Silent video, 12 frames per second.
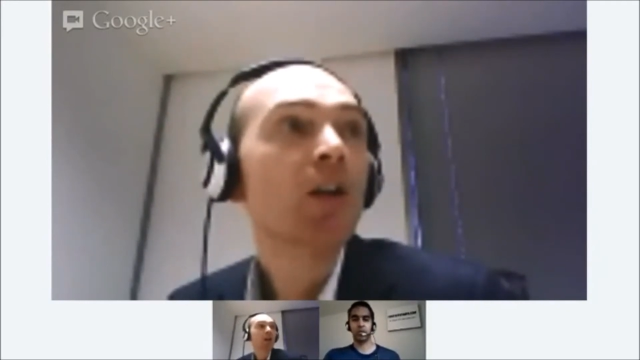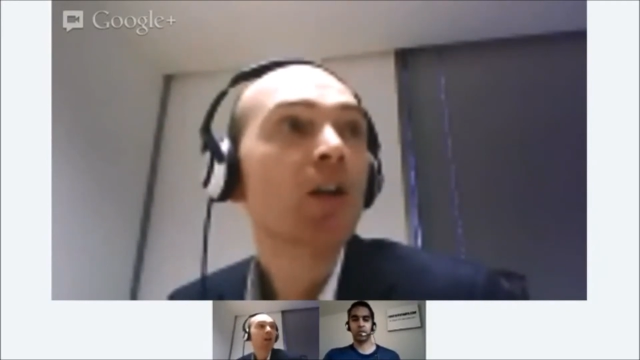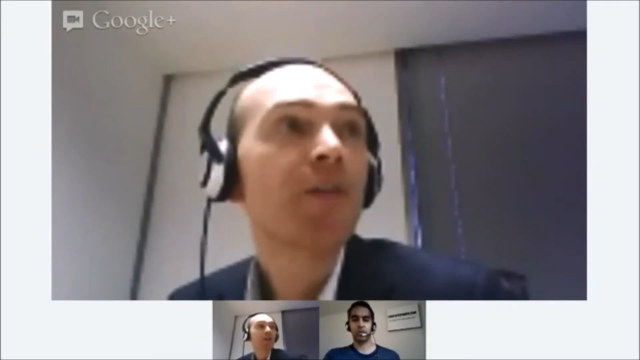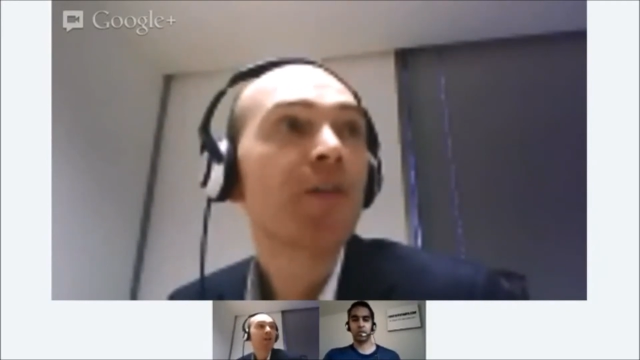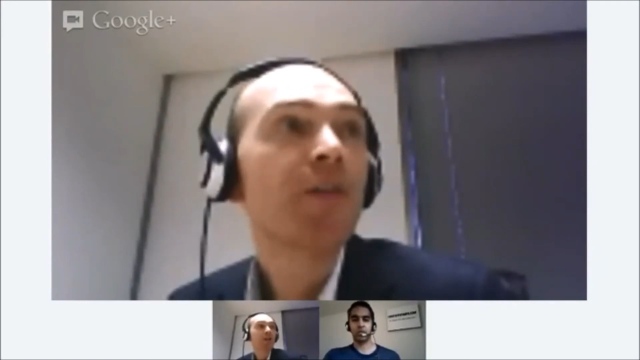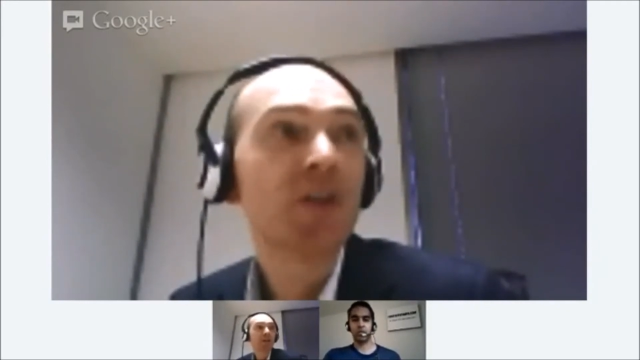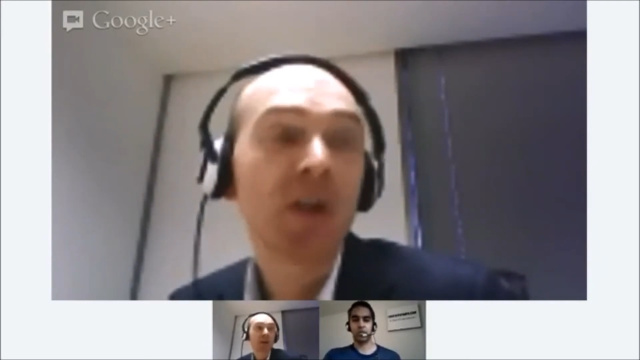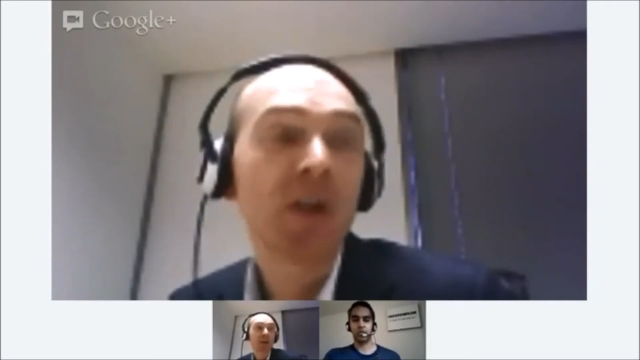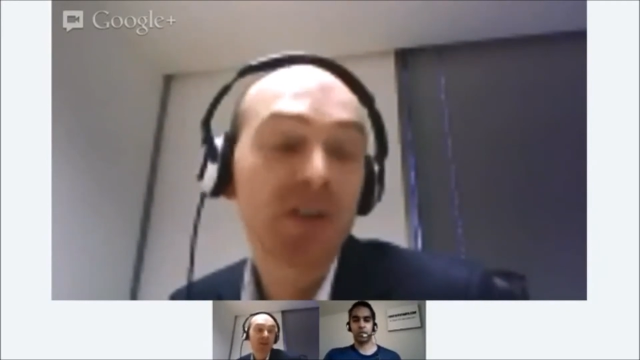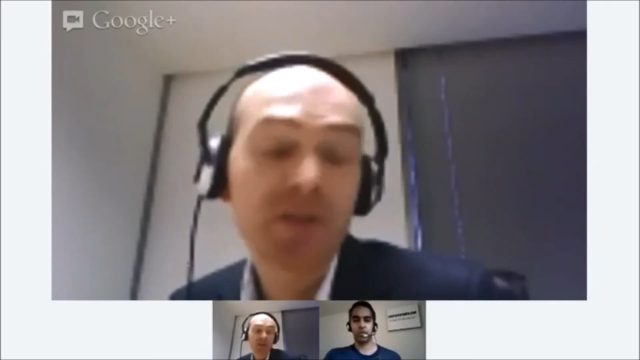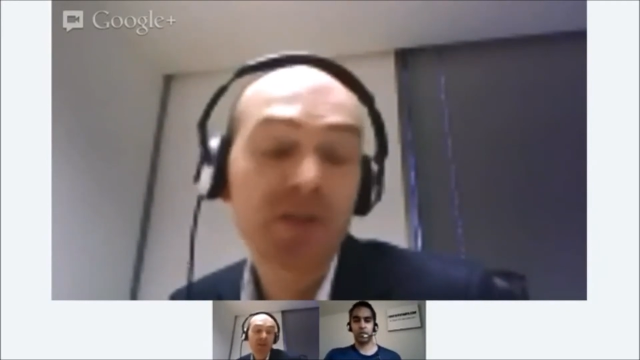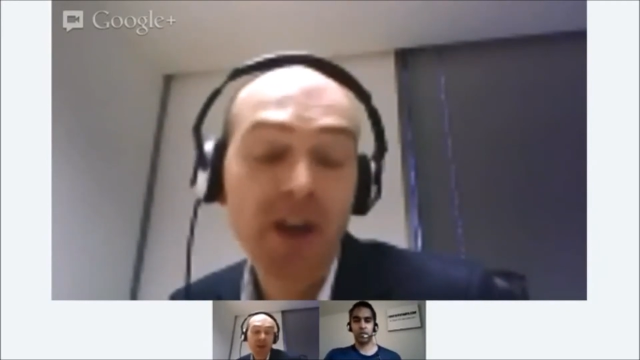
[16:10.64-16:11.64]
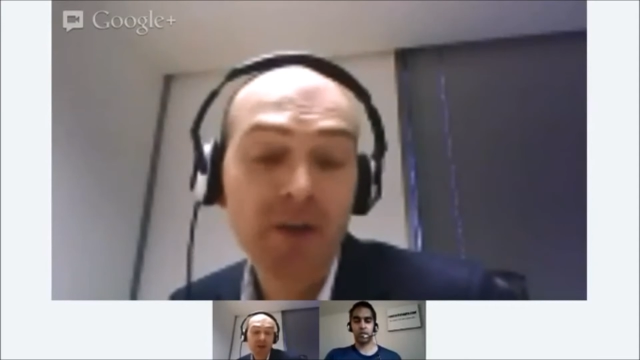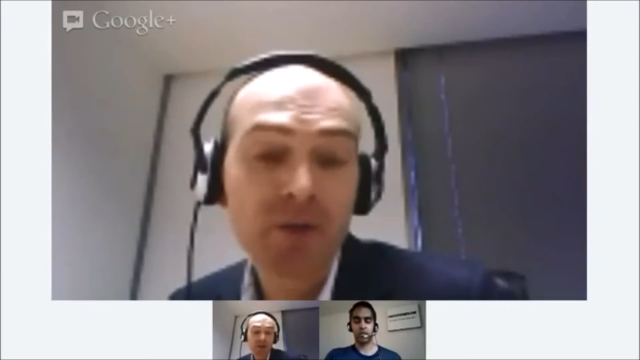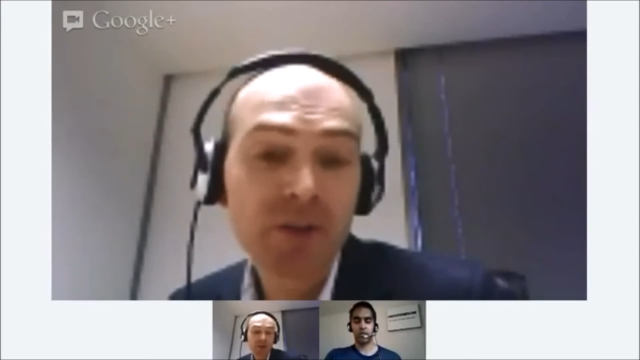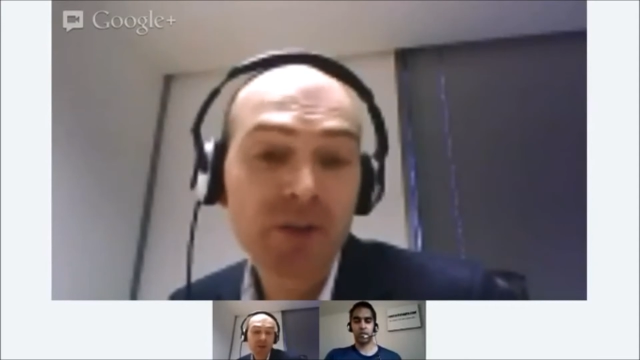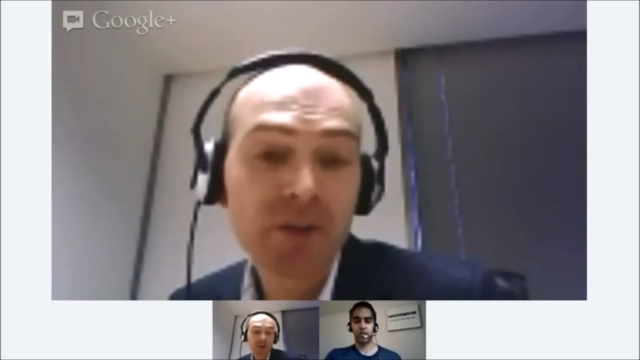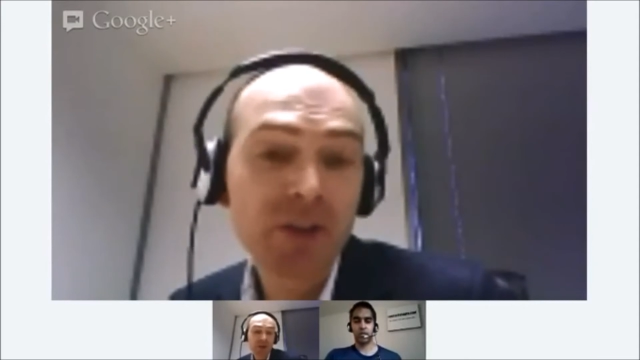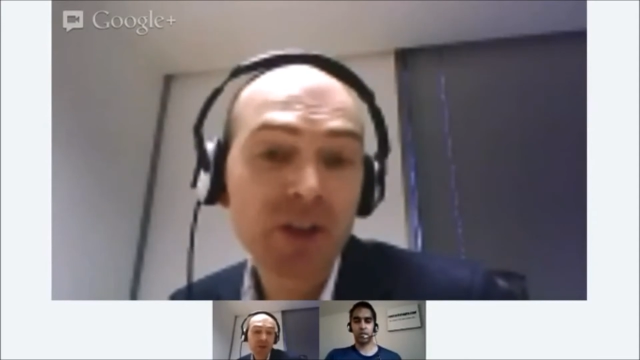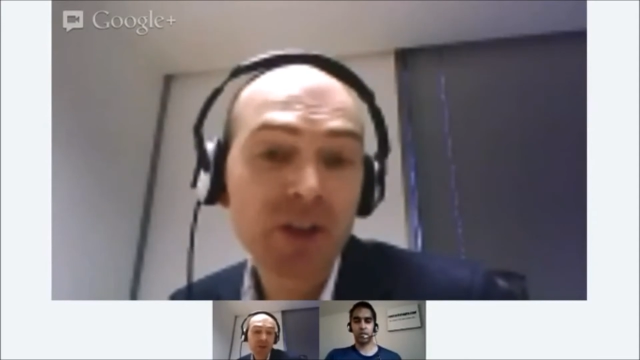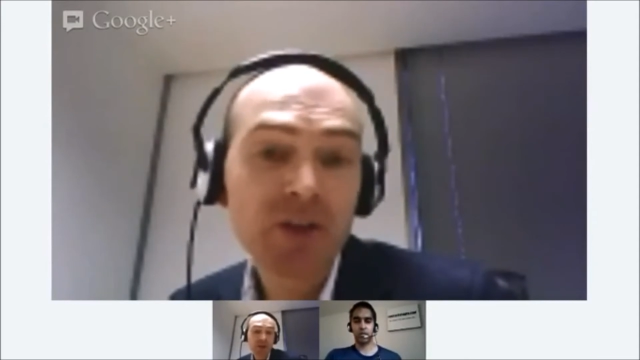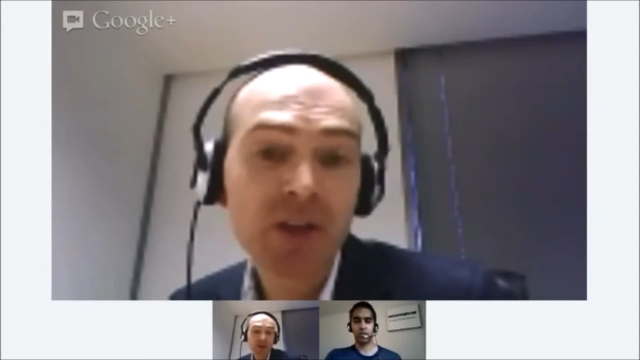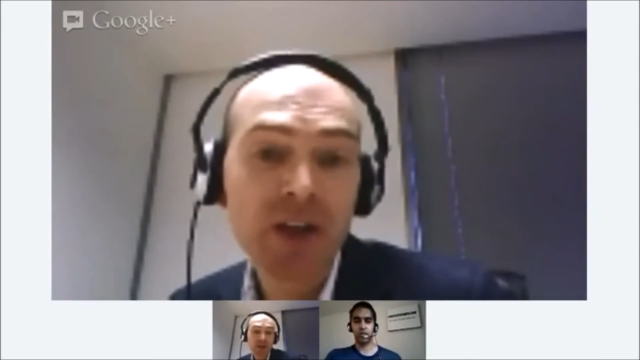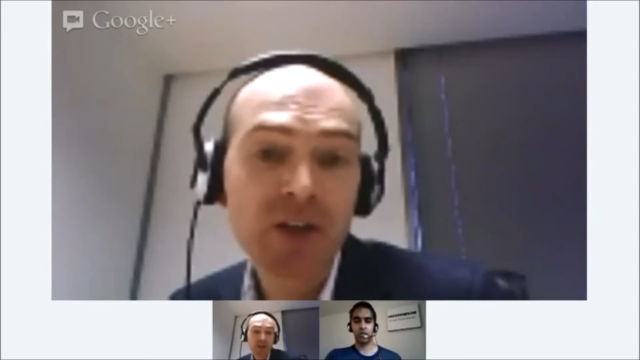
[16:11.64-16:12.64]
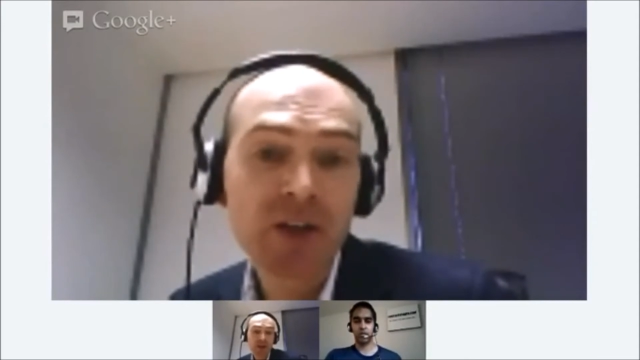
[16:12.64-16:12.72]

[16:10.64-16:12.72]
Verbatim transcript: they do have different characteristics as